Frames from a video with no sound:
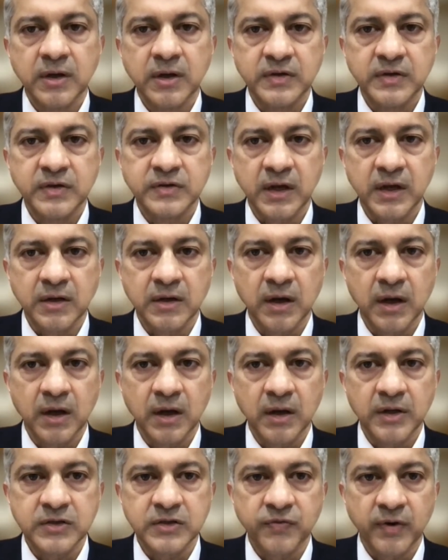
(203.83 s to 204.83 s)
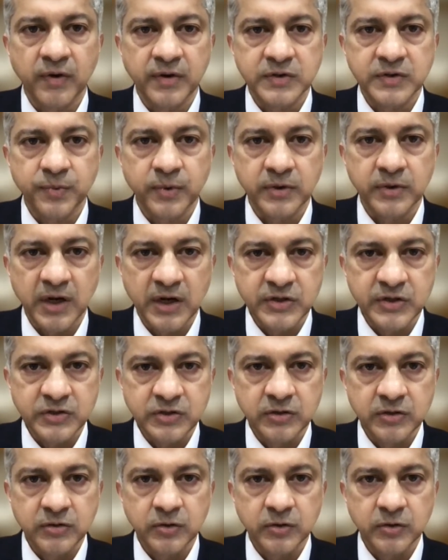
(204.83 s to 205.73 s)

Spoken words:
is acknowledged for its potential